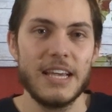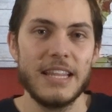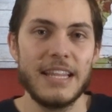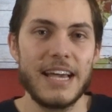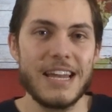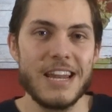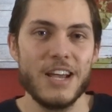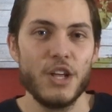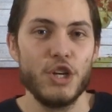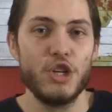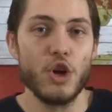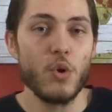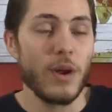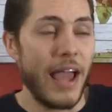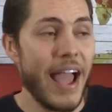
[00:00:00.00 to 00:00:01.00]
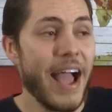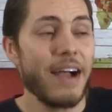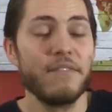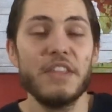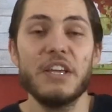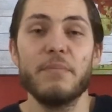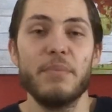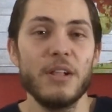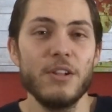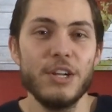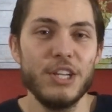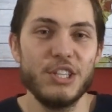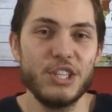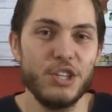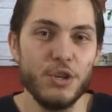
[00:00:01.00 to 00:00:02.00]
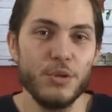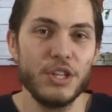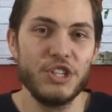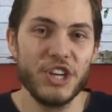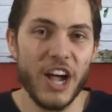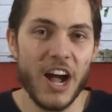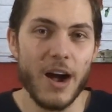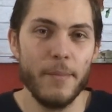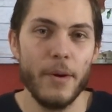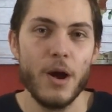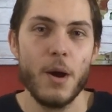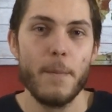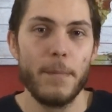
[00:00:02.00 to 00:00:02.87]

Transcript: that don't have the ability to do the job,